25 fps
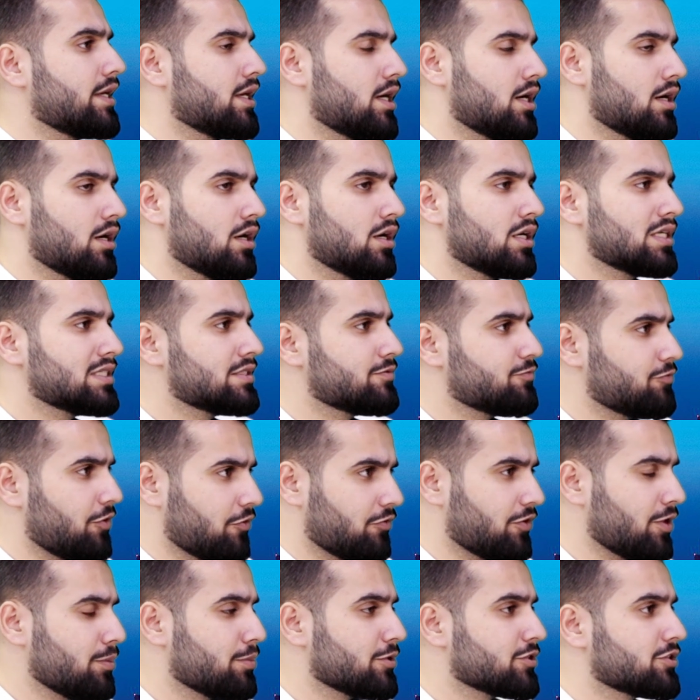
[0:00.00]

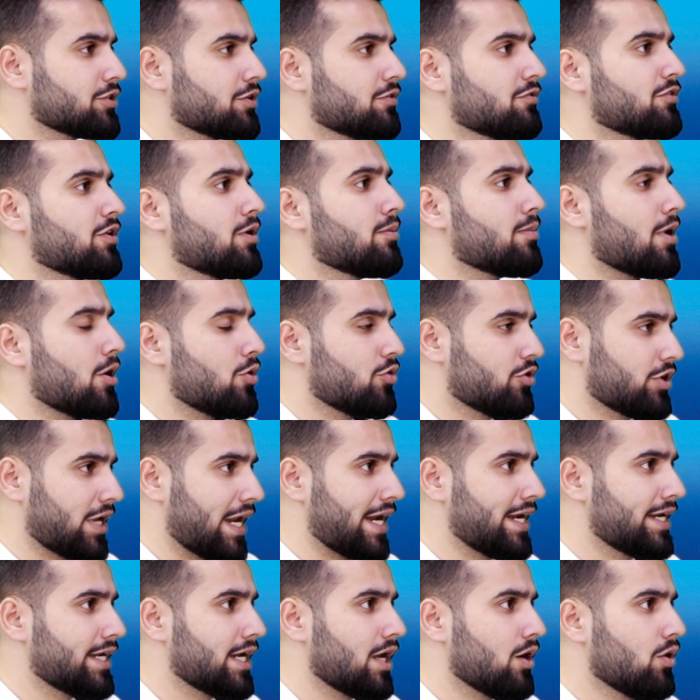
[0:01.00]
50% of the amount
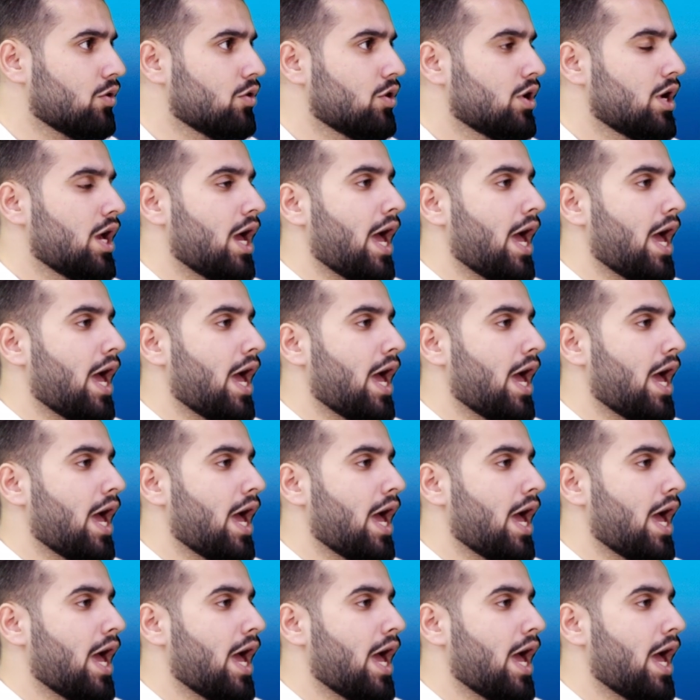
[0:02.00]
right now